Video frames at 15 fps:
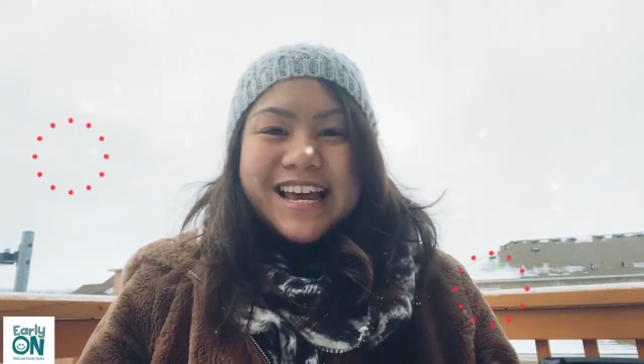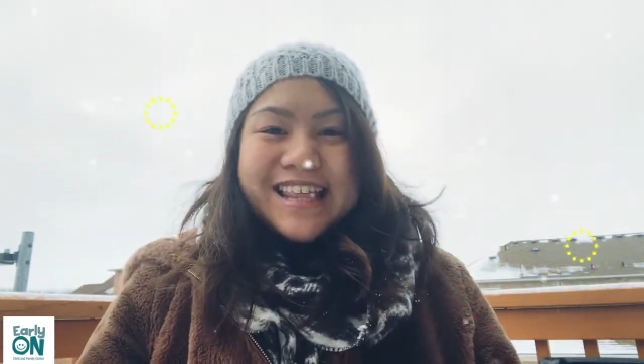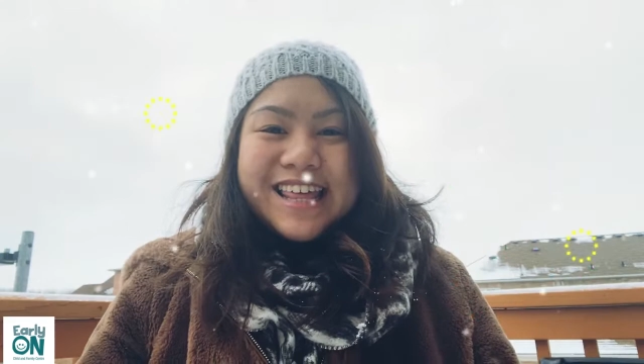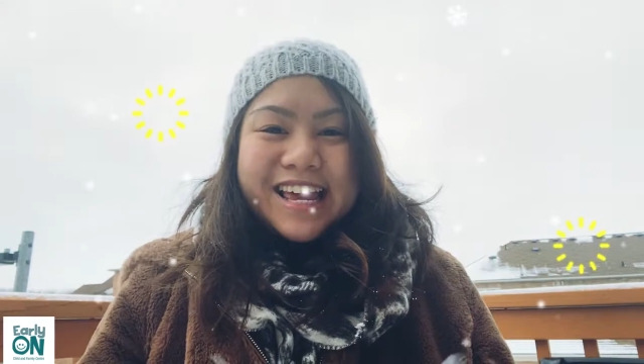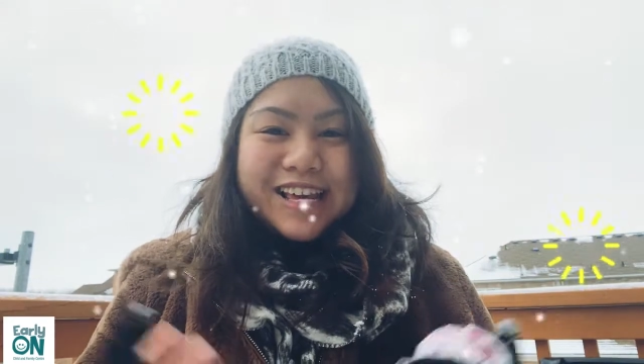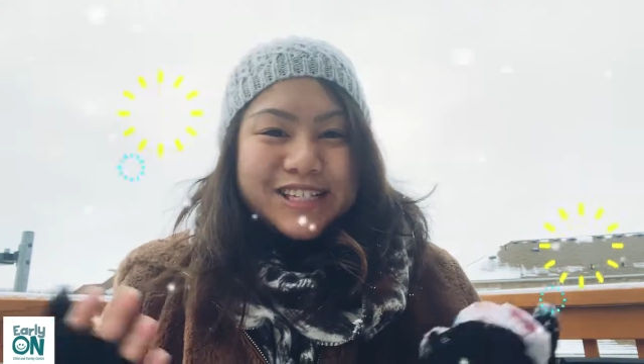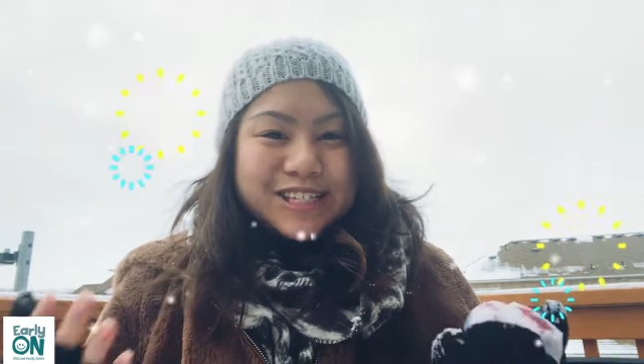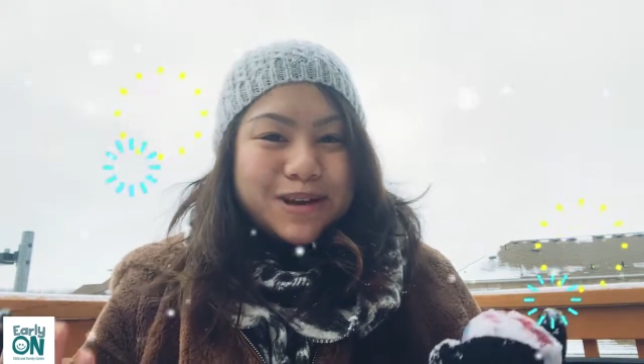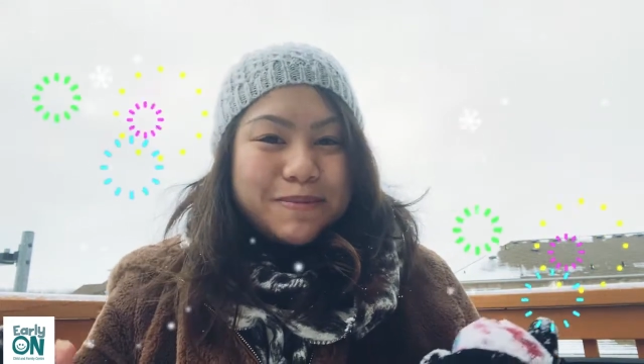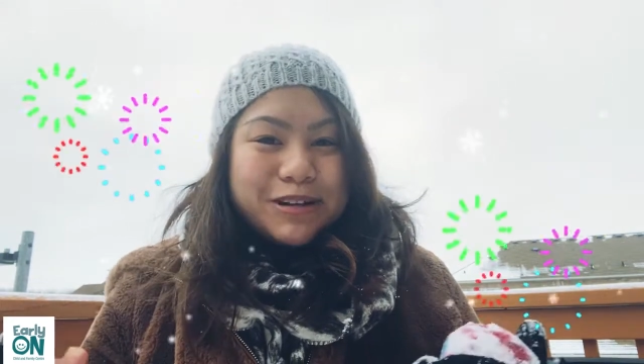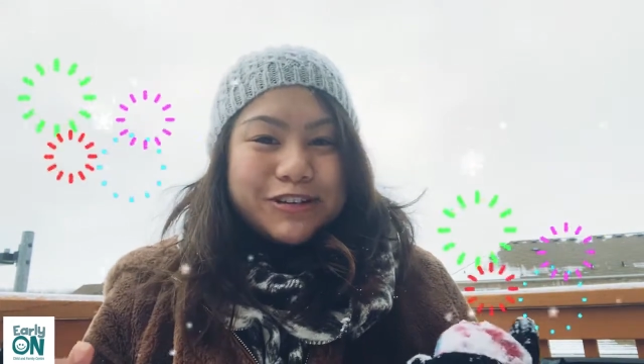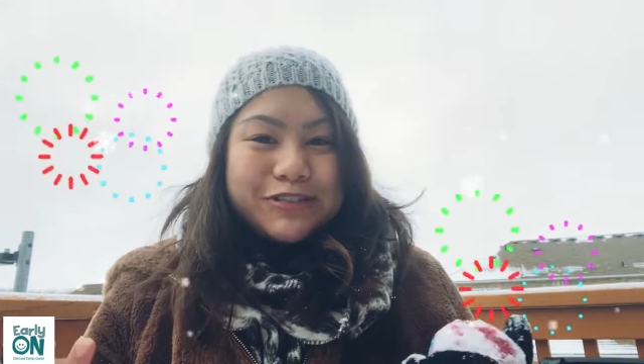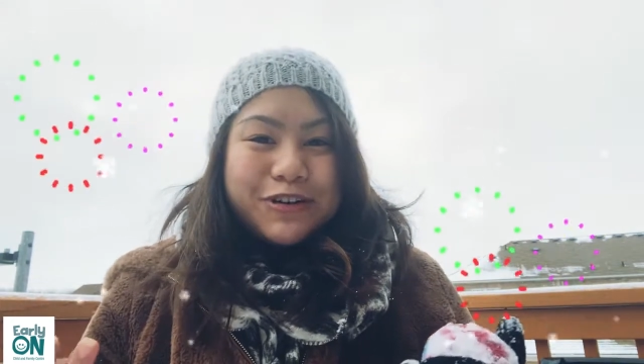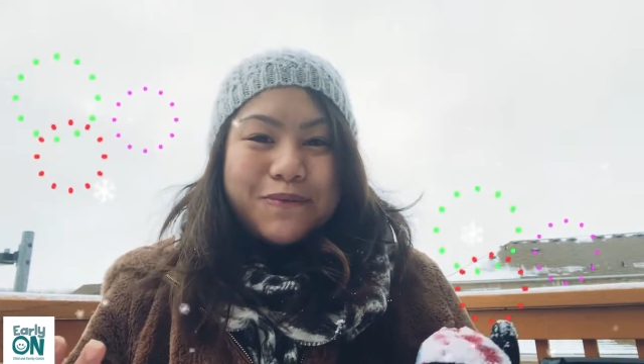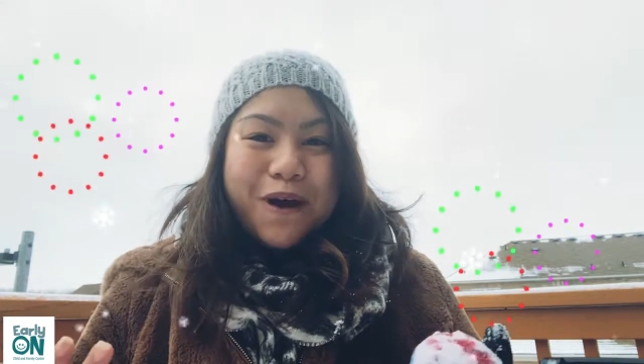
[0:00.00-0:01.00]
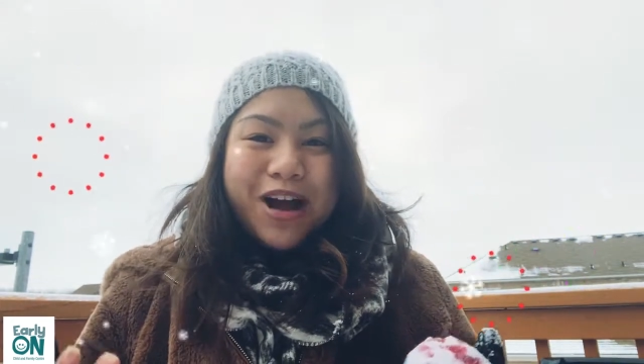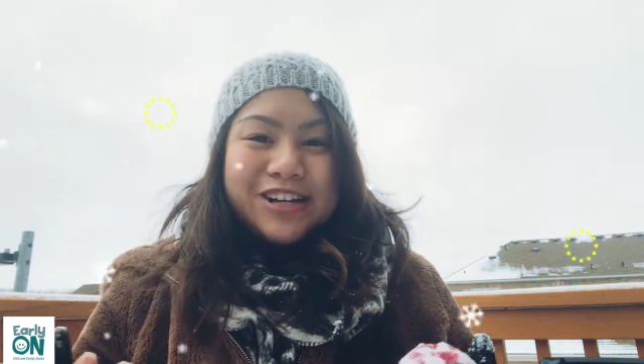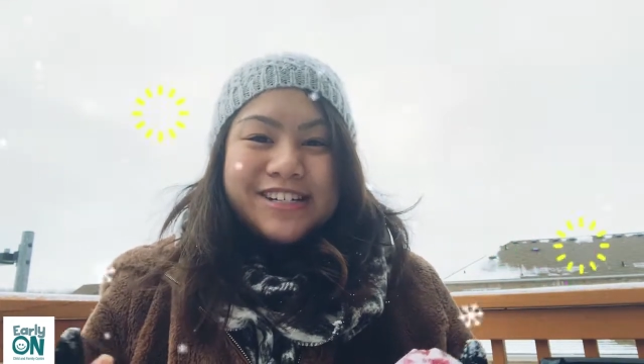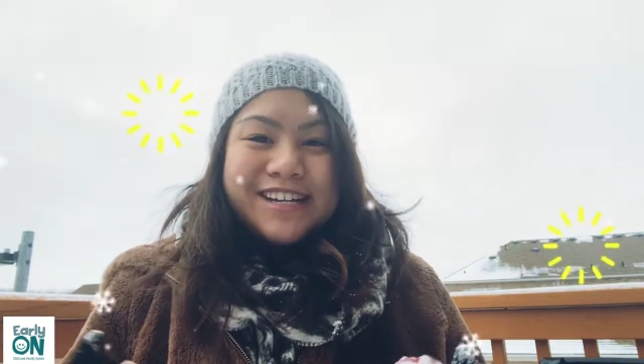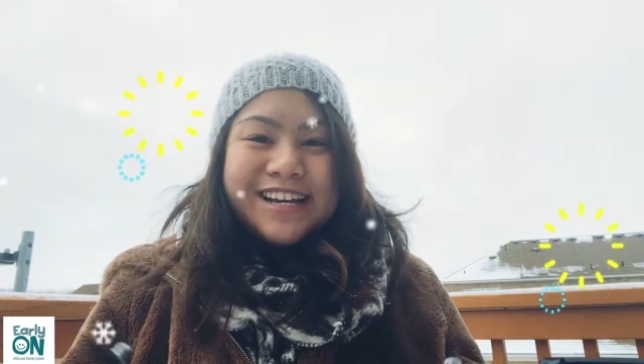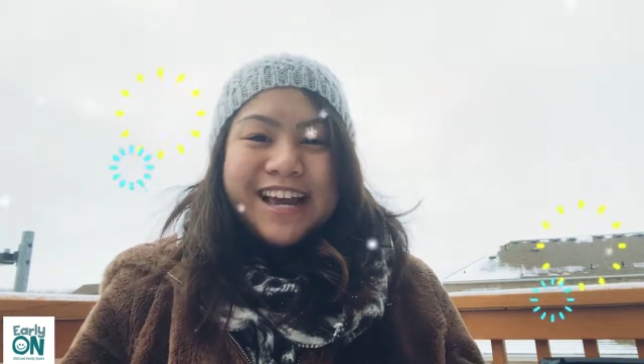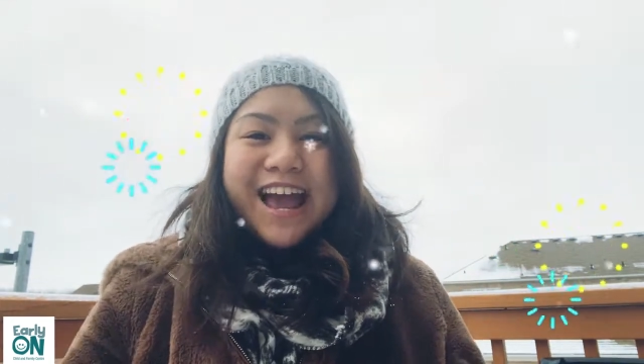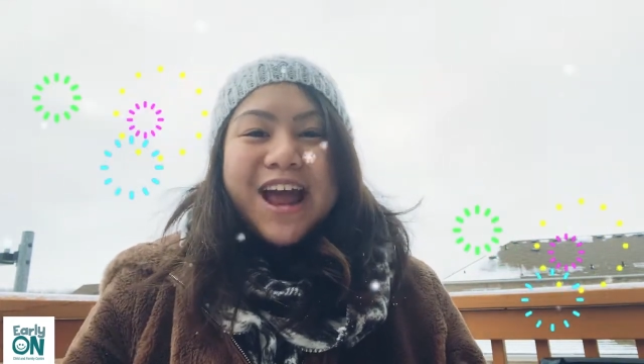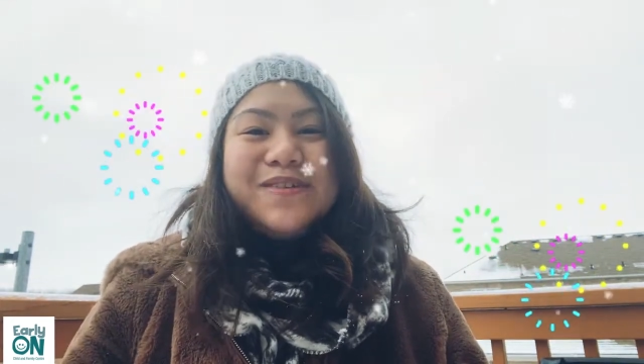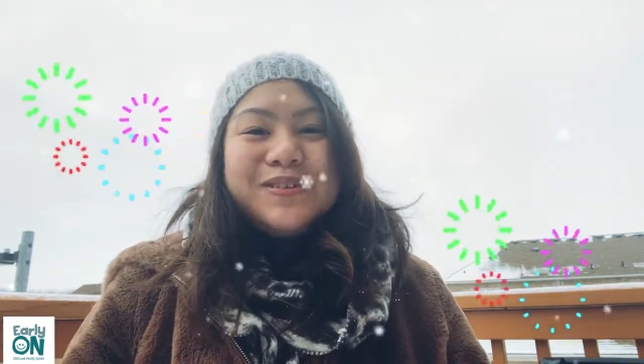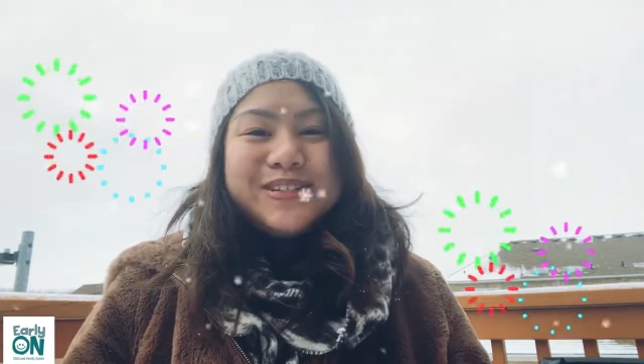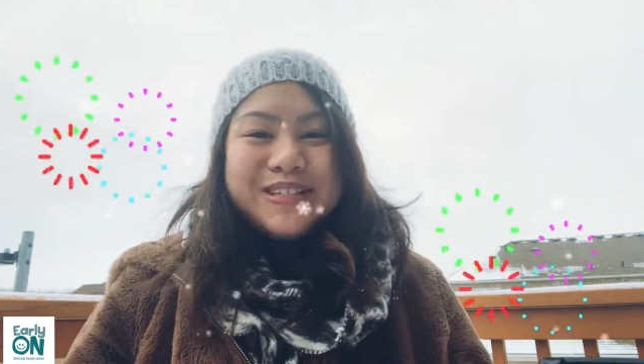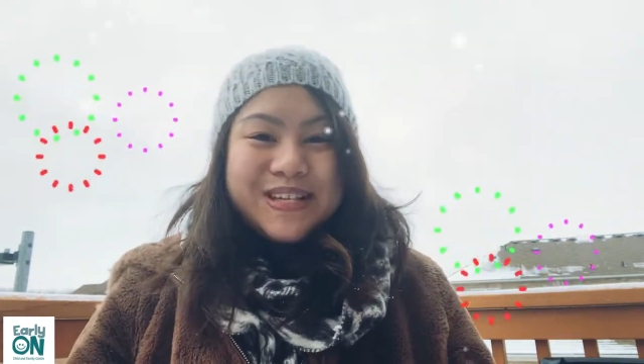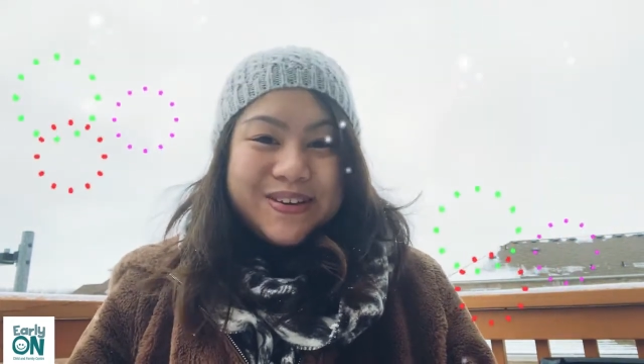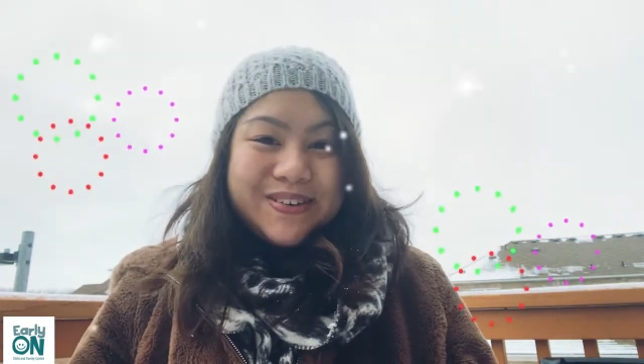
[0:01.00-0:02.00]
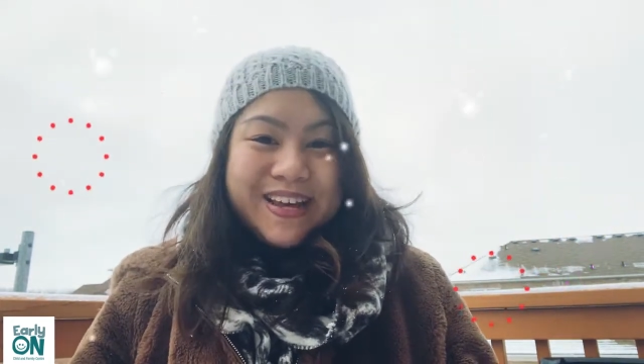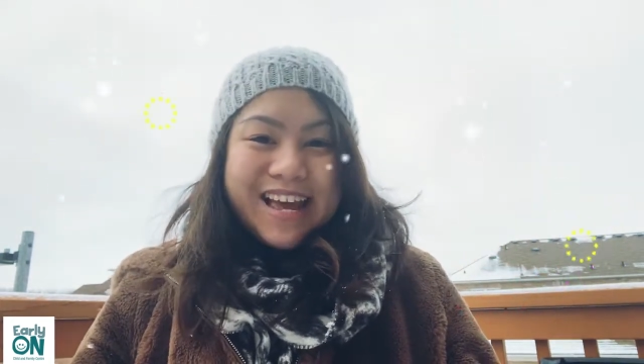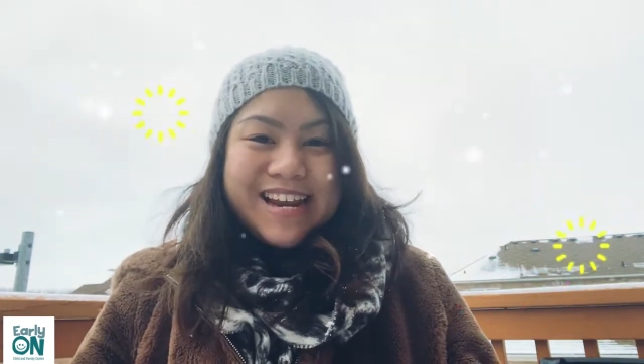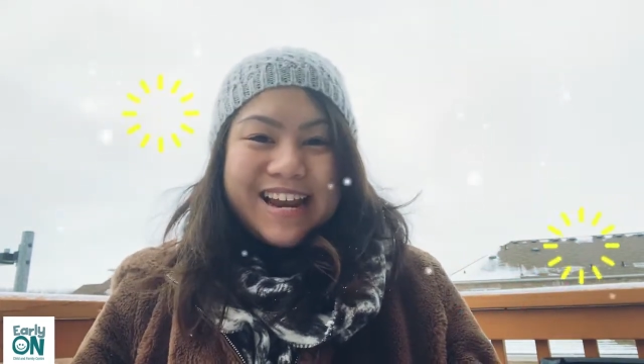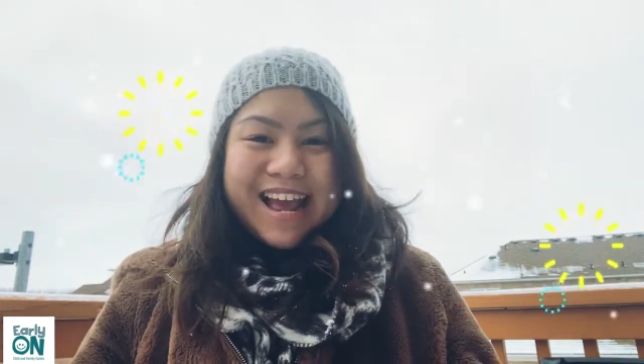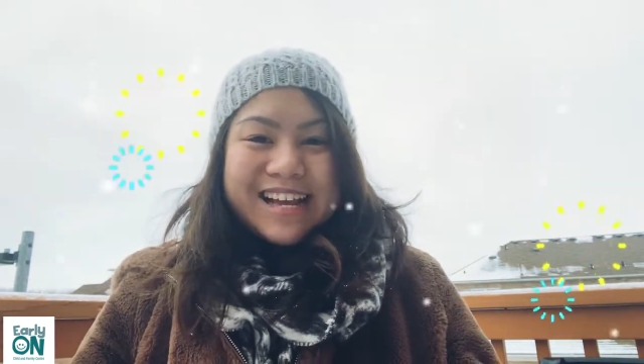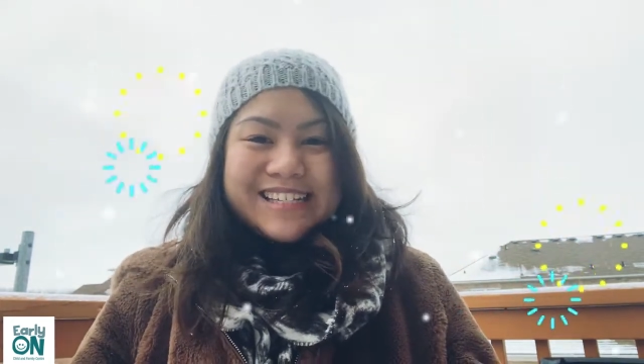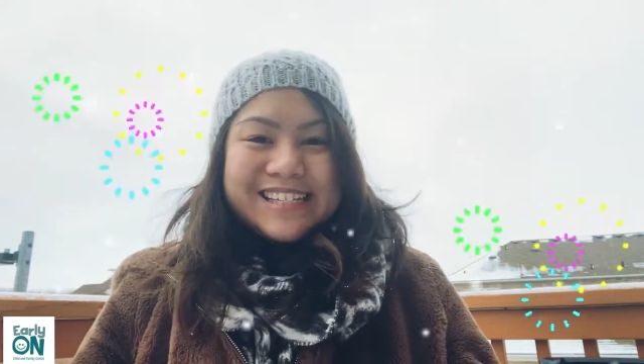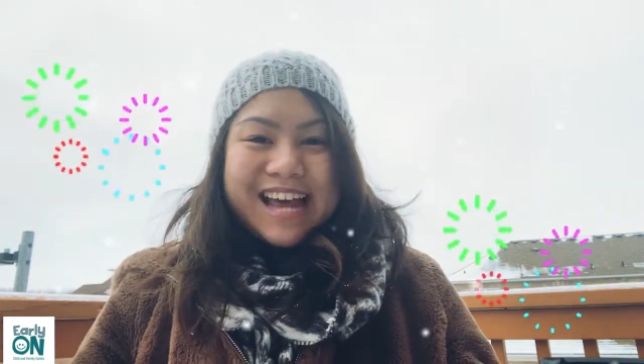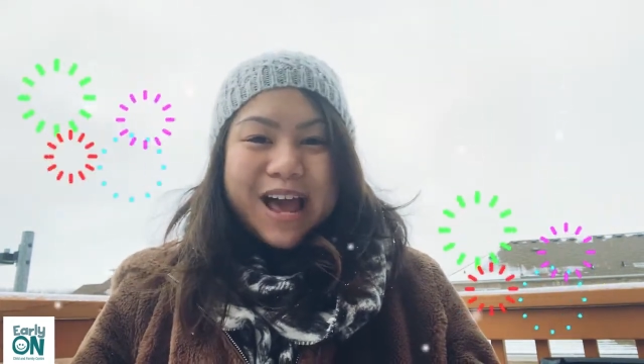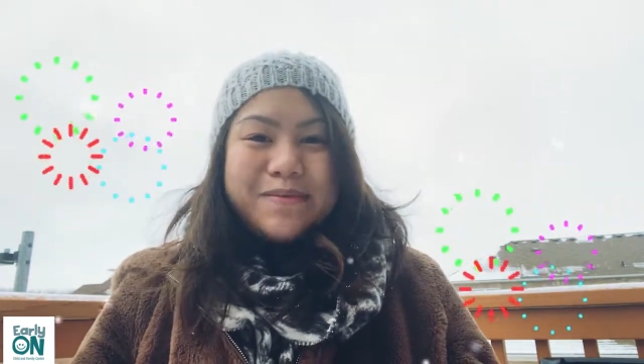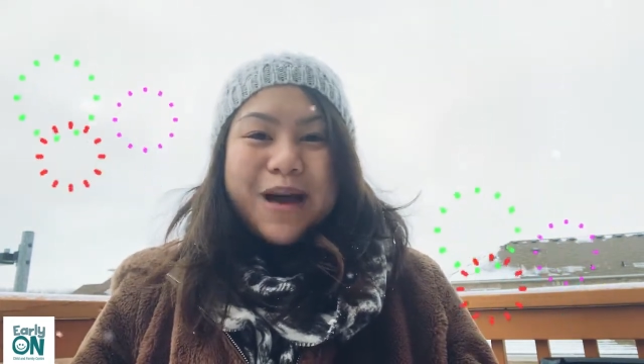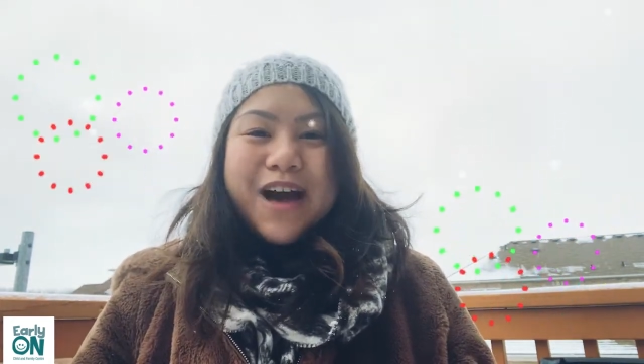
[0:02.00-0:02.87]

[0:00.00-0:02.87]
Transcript: Thank you so much for watching, and we'll see you again next time.